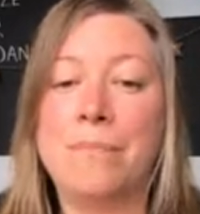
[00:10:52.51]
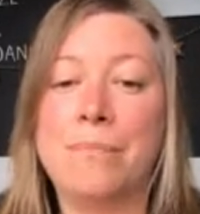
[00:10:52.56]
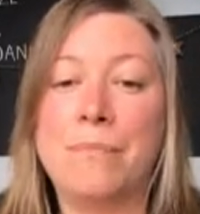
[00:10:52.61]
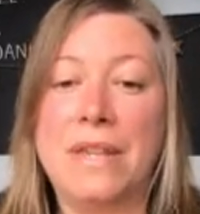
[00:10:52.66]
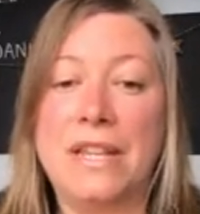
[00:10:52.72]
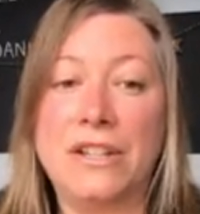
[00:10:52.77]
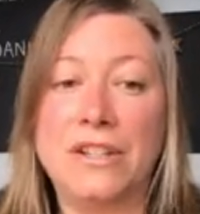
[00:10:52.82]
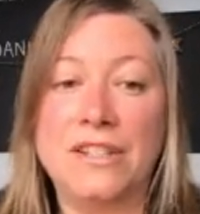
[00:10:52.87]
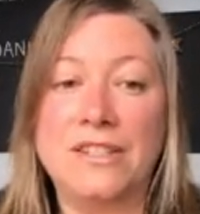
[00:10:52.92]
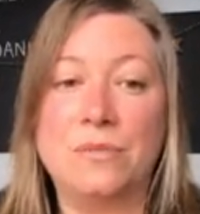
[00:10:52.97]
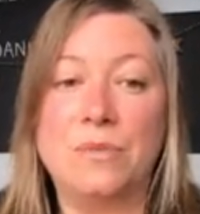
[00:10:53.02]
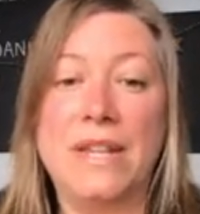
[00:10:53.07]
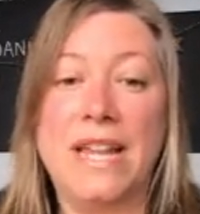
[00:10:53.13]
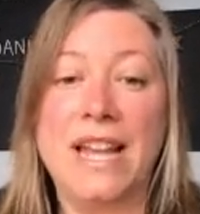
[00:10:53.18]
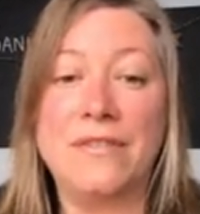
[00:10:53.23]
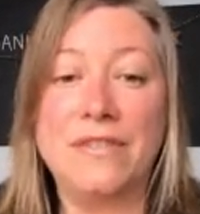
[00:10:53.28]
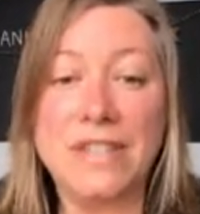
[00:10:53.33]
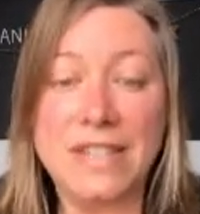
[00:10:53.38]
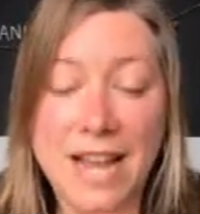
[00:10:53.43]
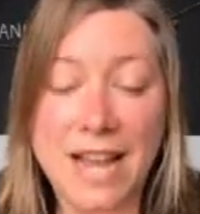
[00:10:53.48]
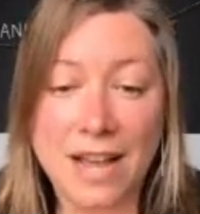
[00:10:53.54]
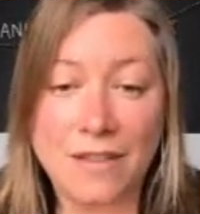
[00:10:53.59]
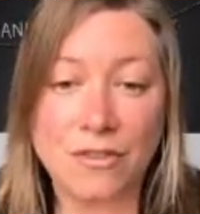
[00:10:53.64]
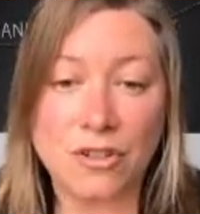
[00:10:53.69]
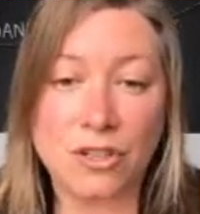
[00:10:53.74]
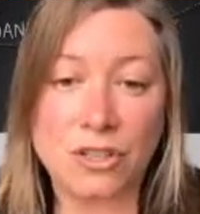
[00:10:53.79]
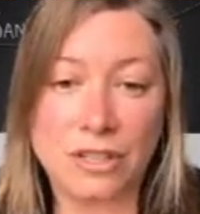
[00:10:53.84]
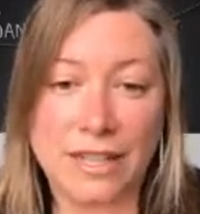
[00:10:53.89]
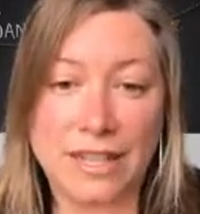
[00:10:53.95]
because we have
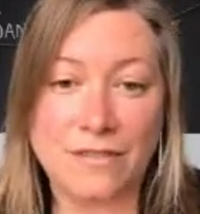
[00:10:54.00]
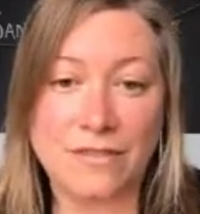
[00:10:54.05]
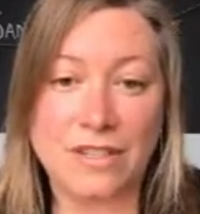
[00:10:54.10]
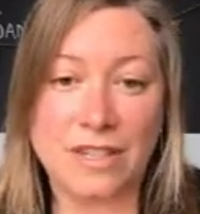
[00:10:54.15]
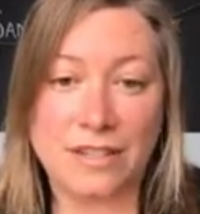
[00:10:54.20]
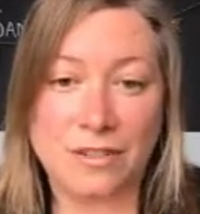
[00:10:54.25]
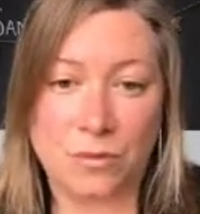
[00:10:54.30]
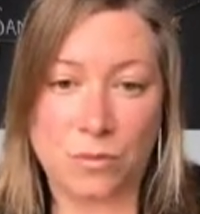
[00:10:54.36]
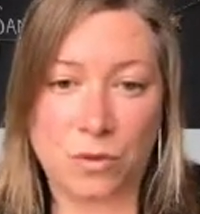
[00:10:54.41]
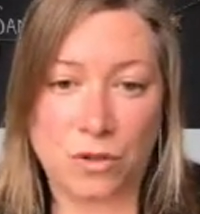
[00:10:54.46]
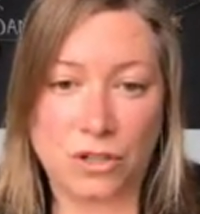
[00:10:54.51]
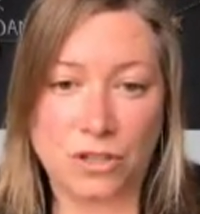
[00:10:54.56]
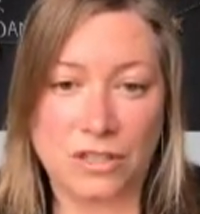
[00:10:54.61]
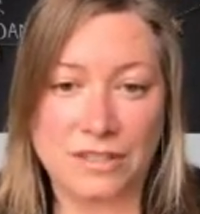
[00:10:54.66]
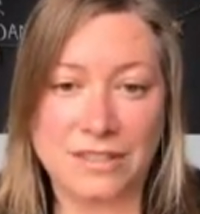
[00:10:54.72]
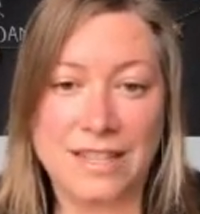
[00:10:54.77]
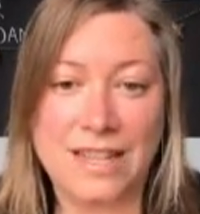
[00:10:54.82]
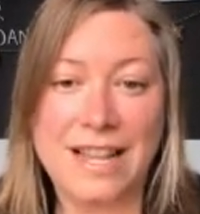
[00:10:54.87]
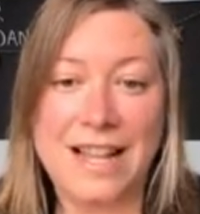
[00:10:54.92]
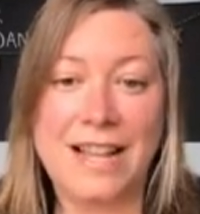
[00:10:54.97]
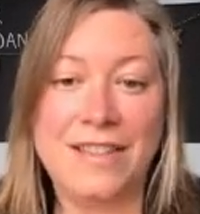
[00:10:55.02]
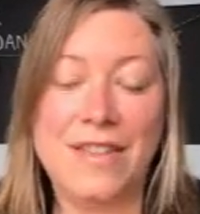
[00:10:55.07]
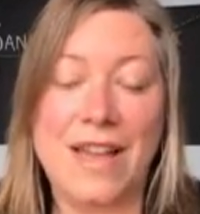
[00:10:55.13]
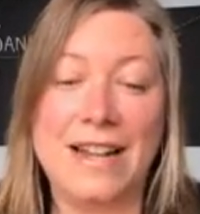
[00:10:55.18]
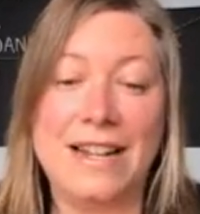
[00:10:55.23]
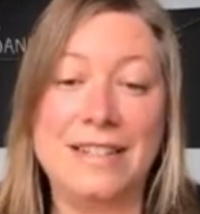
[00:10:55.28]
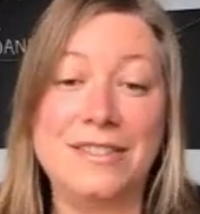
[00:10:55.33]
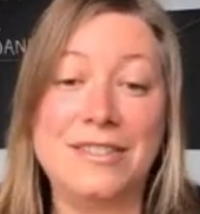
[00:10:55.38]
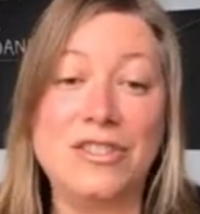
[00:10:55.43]
never lived in a world
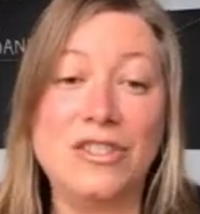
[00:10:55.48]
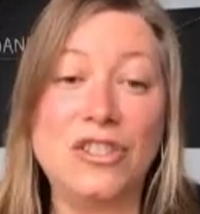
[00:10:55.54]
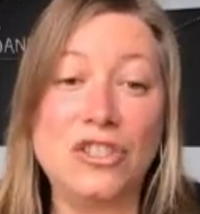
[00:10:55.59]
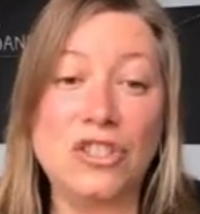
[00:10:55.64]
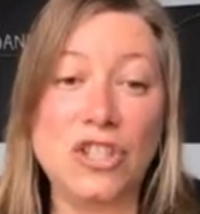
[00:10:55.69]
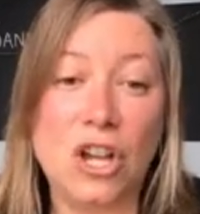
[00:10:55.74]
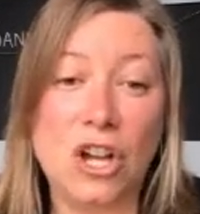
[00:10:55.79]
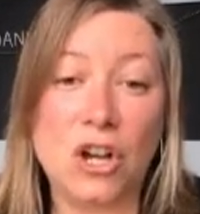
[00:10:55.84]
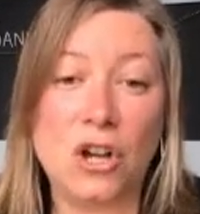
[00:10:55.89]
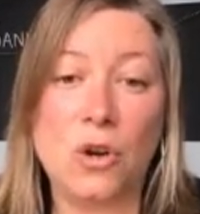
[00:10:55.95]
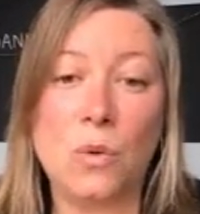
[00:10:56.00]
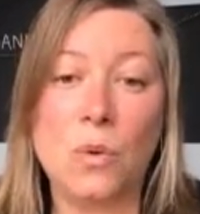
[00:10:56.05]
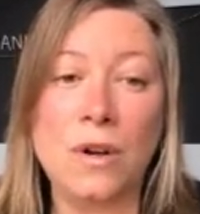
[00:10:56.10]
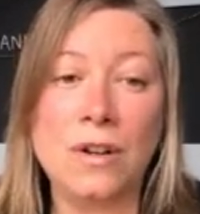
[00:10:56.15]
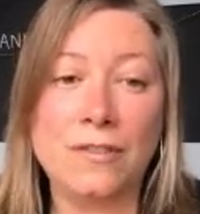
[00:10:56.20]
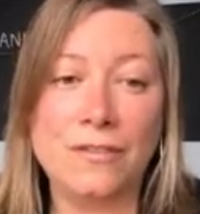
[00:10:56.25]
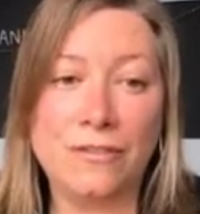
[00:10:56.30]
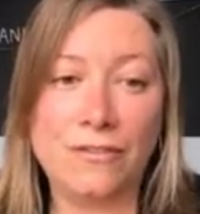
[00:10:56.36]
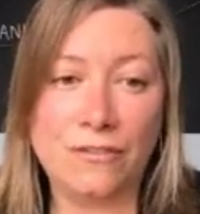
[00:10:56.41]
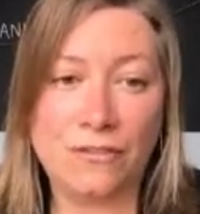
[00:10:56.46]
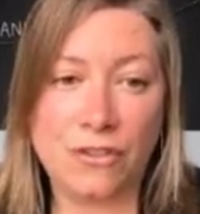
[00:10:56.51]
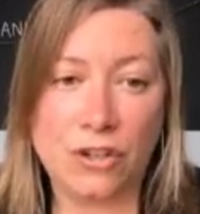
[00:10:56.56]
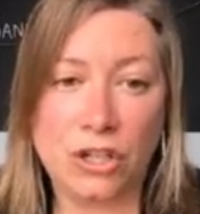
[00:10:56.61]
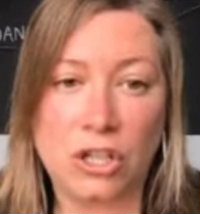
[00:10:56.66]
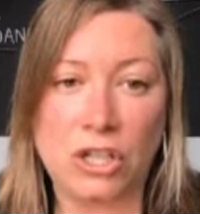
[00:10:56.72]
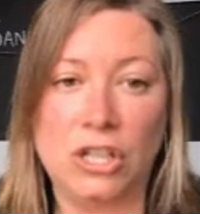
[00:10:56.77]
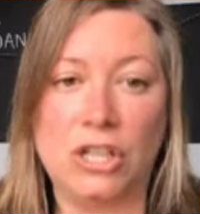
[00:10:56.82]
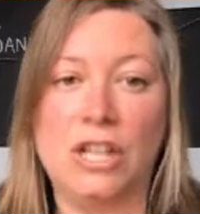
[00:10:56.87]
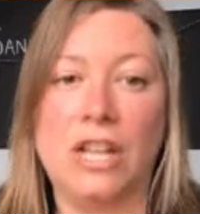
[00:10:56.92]
that is so
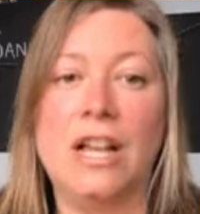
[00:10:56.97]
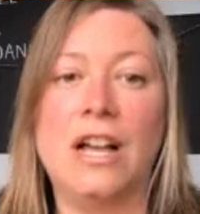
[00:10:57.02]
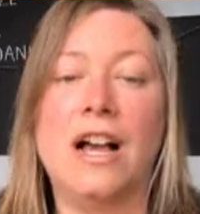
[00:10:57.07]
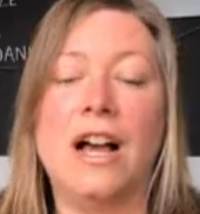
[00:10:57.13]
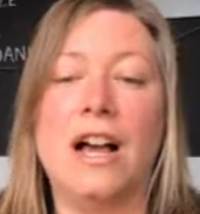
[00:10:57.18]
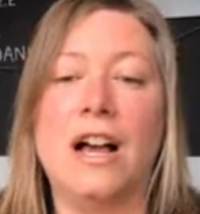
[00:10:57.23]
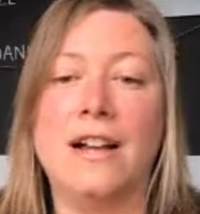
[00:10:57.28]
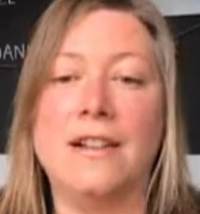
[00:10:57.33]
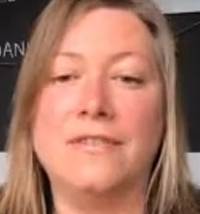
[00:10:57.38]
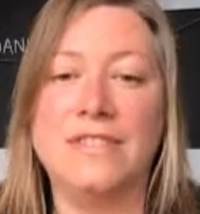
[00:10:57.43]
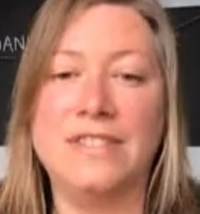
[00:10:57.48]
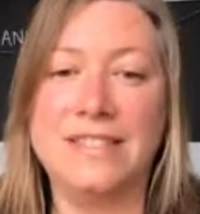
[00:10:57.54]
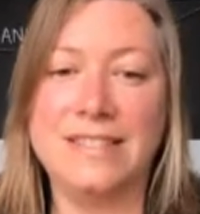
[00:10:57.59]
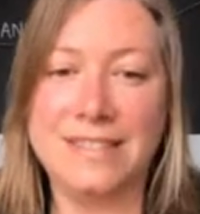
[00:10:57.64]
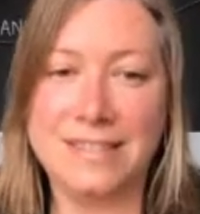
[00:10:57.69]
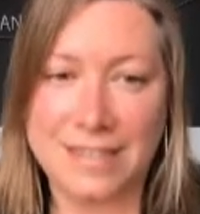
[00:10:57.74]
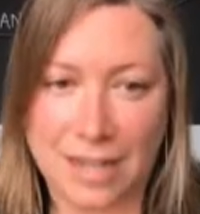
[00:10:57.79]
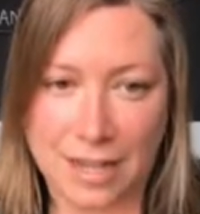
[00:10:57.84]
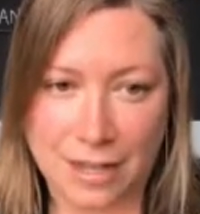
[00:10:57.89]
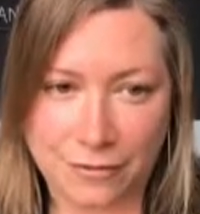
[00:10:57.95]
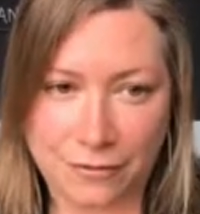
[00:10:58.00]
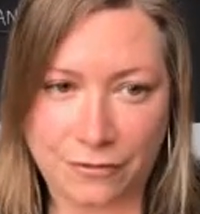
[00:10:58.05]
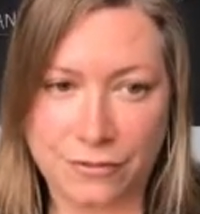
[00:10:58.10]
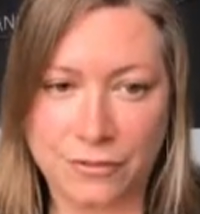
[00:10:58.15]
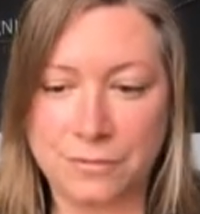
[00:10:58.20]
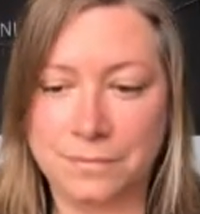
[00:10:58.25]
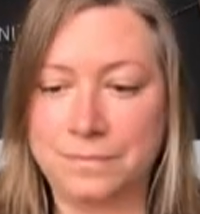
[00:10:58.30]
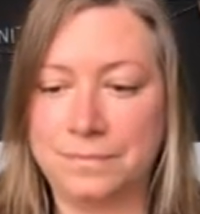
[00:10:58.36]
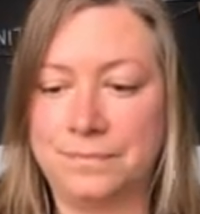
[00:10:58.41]
full of
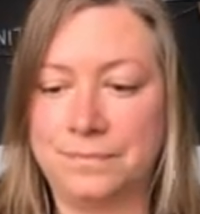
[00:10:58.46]
stuff.